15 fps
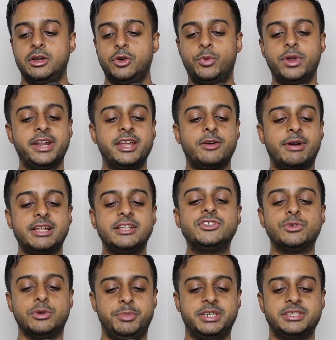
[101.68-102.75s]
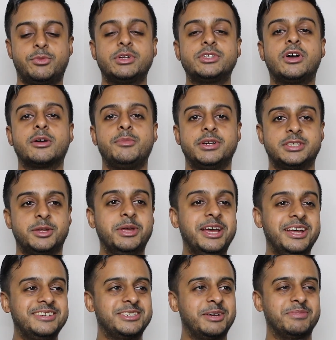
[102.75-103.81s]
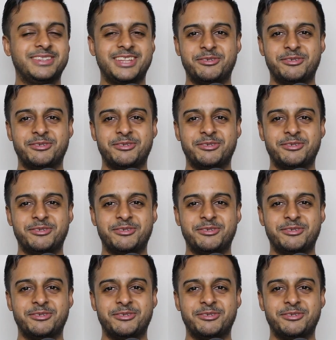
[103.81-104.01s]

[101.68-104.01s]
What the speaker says: gonna get right into it because I want to talk about something